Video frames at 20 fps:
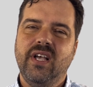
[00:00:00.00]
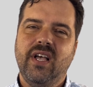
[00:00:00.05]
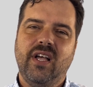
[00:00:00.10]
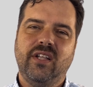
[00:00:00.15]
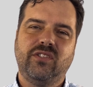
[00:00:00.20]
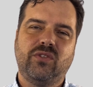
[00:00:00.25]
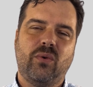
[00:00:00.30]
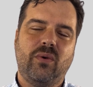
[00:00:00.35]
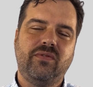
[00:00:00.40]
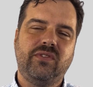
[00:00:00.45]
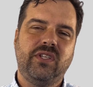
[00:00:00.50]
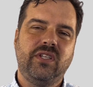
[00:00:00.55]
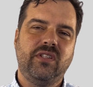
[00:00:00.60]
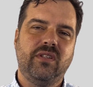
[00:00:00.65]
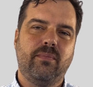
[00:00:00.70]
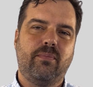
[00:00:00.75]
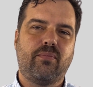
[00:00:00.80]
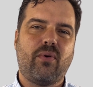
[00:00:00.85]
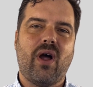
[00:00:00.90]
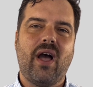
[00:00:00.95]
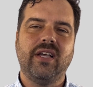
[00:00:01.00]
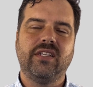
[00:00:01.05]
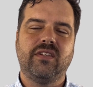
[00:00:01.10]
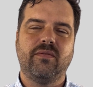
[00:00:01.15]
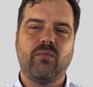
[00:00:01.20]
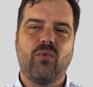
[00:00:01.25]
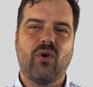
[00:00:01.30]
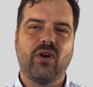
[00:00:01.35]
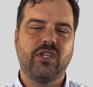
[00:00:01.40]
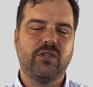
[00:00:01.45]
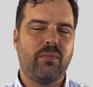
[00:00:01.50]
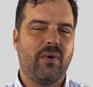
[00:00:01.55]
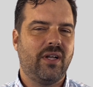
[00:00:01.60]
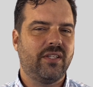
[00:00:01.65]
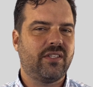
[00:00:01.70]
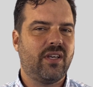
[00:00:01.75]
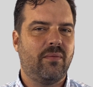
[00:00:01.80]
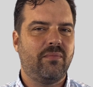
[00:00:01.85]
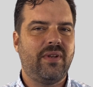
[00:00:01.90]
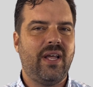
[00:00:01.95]
And so we've seen the price of mortgage bonds
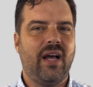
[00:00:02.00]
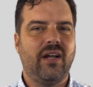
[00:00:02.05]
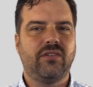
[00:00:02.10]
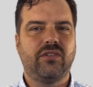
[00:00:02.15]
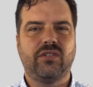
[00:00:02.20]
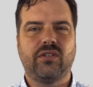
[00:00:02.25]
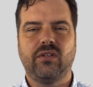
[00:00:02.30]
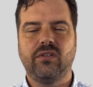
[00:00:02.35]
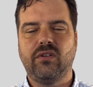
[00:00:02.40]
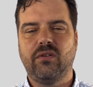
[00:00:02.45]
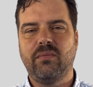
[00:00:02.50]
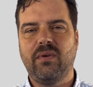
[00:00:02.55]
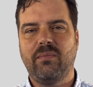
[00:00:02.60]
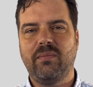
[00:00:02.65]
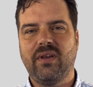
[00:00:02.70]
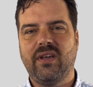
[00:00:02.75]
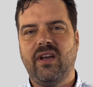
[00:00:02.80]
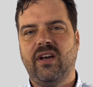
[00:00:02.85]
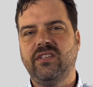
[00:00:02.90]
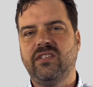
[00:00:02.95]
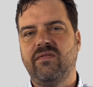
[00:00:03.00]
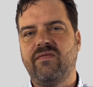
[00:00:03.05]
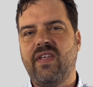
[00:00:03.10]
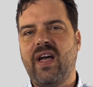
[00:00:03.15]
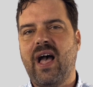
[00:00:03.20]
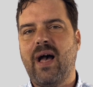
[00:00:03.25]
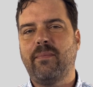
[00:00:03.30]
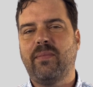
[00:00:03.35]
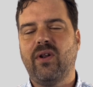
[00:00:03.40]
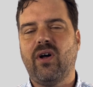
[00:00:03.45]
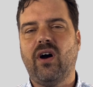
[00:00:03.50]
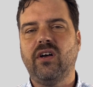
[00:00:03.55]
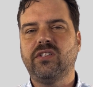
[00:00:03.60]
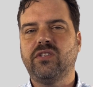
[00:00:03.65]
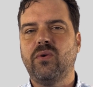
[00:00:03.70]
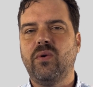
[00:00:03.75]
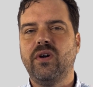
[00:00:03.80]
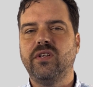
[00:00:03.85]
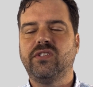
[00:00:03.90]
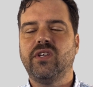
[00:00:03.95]
come down just a little bit because of that. But
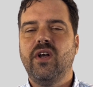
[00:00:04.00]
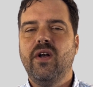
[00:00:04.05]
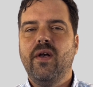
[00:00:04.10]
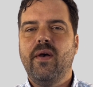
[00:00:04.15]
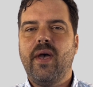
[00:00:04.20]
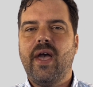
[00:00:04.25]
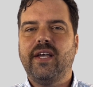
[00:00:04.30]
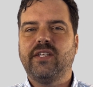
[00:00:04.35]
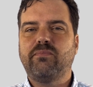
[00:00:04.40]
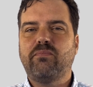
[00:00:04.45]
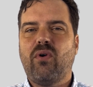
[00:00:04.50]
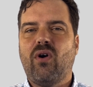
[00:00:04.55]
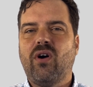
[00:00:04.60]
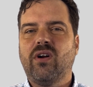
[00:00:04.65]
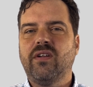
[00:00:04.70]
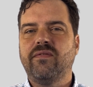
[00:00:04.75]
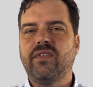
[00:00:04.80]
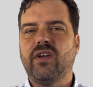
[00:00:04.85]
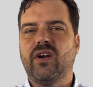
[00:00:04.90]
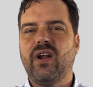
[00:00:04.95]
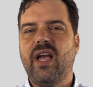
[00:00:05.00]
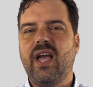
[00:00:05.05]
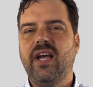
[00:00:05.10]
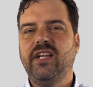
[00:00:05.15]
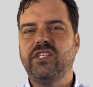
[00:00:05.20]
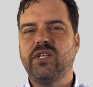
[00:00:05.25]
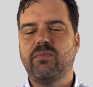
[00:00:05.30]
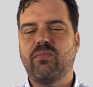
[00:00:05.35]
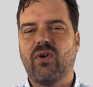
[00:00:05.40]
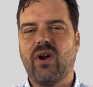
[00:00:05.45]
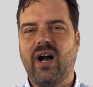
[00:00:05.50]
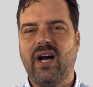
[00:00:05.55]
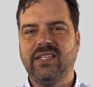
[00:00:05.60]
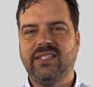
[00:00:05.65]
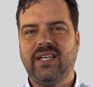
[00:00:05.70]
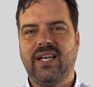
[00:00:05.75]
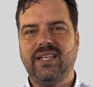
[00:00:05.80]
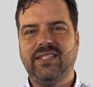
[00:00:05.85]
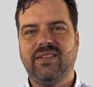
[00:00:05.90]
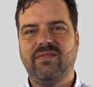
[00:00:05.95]
also as part of their hedging
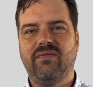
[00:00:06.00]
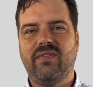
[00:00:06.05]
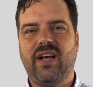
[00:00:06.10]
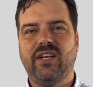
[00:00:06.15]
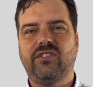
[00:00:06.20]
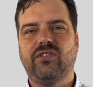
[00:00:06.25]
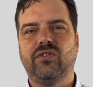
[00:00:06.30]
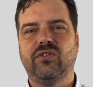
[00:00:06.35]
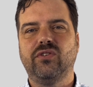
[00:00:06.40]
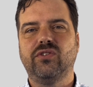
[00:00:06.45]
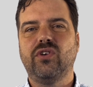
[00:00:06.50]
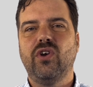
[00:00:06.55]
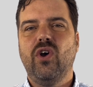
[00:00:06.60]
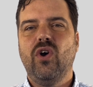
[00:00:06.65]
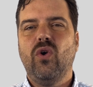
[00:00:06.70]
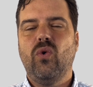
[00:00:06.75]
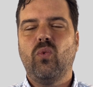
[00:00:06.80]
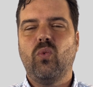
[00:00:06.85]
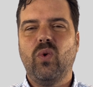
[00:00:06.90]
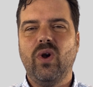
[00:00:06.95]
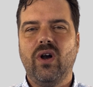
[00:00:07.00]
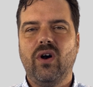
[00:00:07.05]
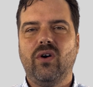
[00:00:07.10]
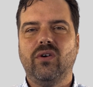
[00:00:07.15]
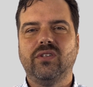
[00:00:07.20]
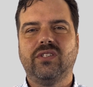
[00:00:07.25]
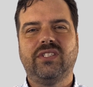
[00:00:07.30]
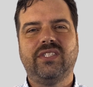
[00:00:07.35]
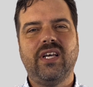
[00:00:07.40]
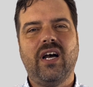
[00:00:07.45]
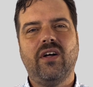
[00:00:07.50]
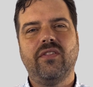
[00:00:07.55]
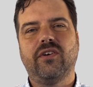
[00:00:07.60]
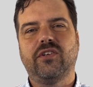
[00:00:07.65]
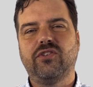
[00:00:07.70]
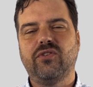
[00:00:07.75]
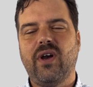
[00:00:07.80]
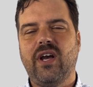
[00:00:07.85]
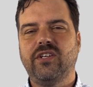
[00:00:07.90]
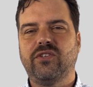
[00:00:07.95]
process, investors will sell their
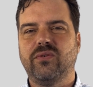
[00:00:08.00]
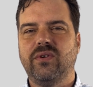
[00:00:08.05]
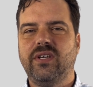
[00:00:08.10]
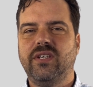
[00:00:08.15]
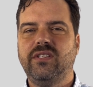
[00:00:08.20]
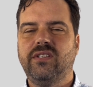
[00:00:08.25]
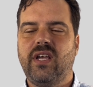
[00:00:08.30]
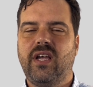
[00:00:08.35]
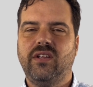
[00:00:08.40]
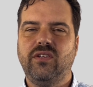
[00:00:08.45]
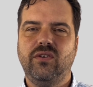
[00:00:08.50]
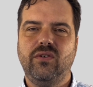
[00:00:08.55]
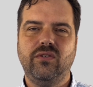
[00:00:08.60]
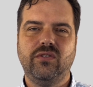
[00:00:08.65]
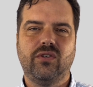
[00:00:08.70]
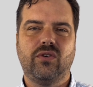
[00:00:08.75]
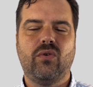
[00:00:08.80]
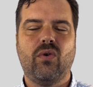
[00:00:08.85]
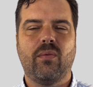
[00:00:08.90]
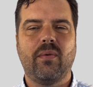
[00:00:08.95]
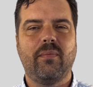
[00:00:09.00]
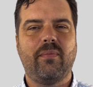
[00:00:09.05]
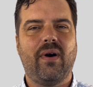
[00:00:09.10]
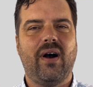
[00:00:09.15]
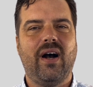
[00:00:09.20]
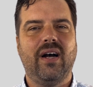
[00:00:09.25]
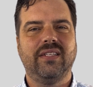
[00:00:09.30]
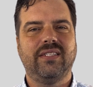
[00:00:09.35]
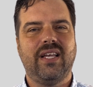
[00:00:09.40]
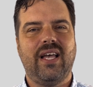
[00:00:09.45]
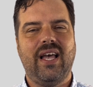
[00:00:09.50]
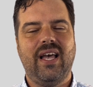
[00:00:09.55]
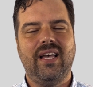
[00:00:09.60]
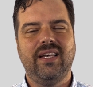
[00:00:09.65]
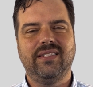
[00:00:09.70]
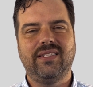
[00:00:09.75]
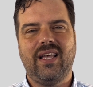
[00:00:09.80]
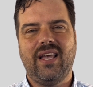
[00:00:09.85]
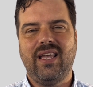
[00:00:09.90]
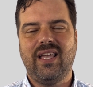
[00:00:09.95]
treasuries and use the corporate bonds
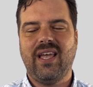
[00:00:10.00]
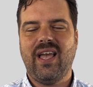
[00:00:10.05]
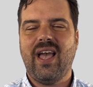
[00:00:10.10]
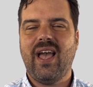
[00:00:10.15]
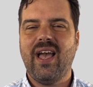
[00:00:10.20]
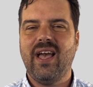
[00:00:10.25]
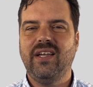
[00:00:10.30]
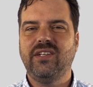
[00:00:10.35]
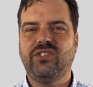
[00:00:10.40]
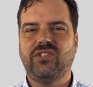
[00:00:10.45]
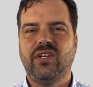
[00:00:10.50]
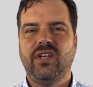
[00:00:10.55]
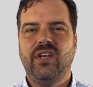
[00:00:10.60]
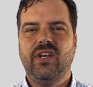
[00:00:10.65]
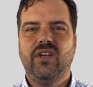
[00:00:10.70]
as a hedge.